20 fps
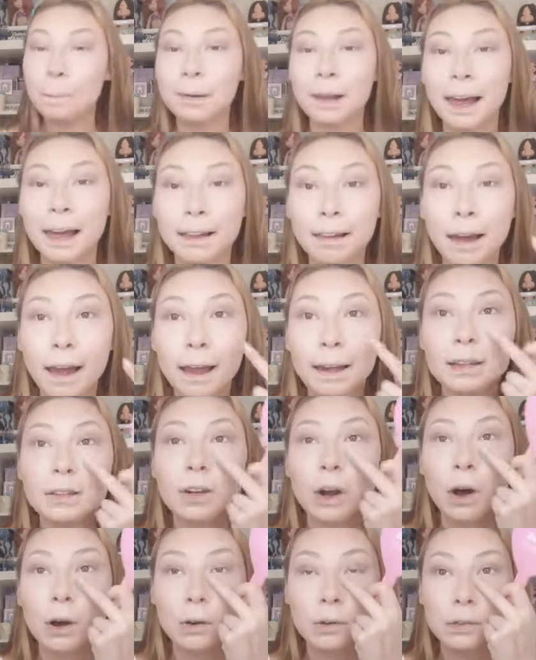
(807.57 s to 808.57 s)
Playline
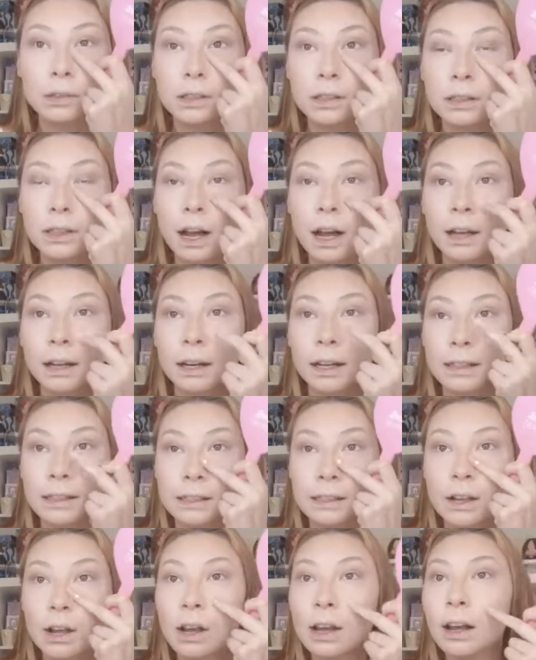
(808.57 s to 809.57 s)
dolls that Target
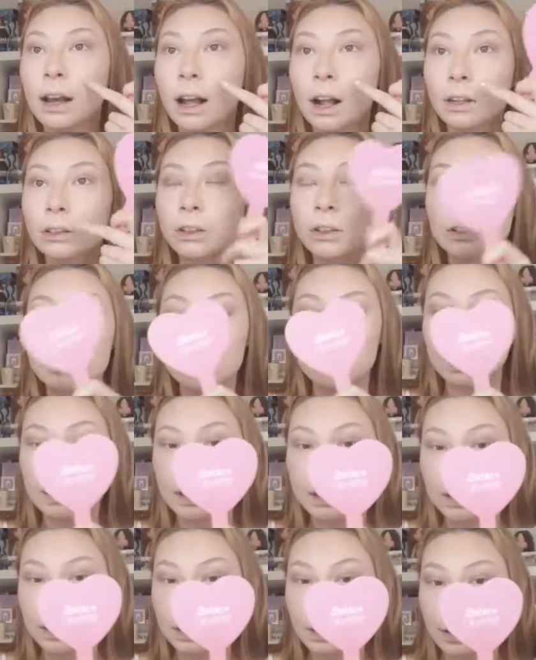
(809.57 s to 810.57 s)
has held on to
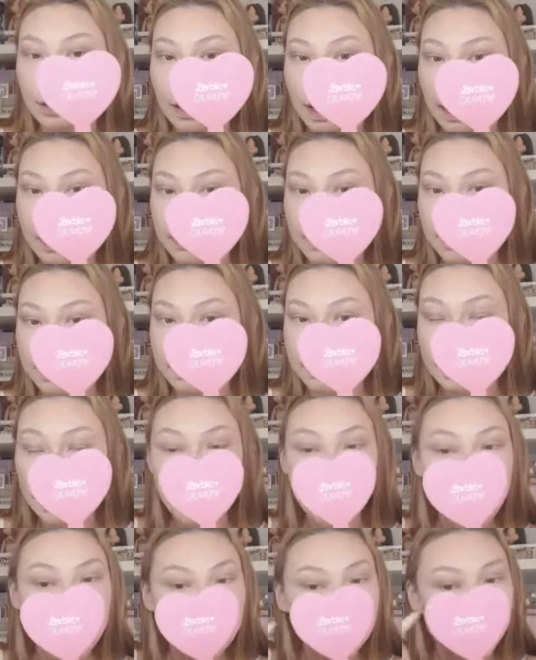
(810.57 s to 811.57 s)
since the 2000s.
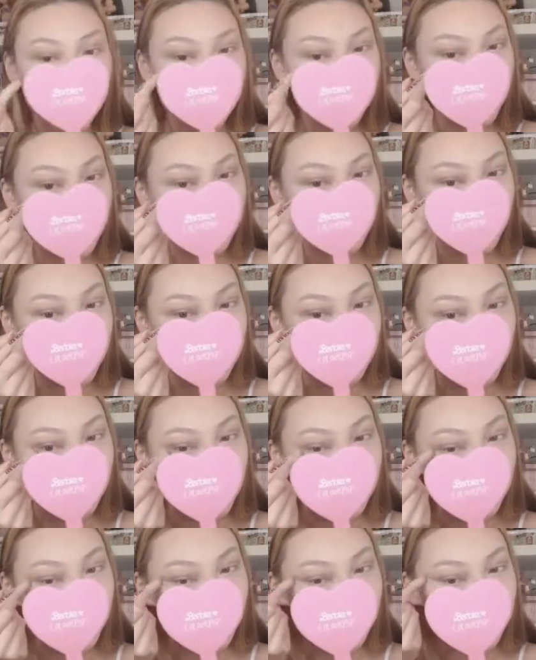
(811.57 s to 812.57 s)
But in my
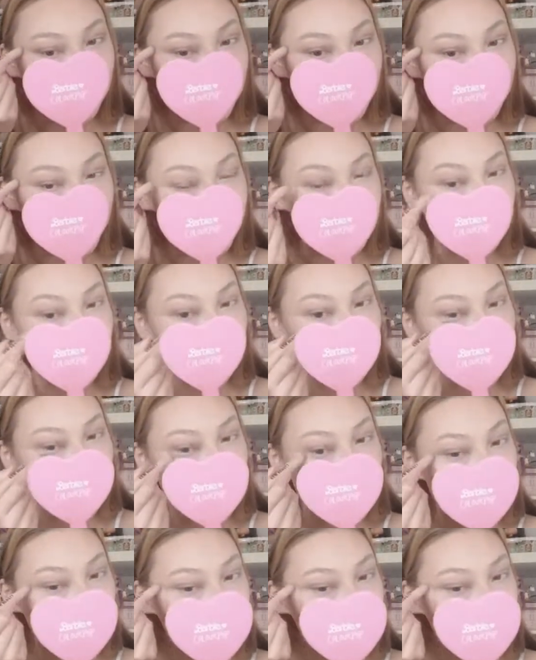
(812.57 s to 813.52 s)
dream, I was with my dad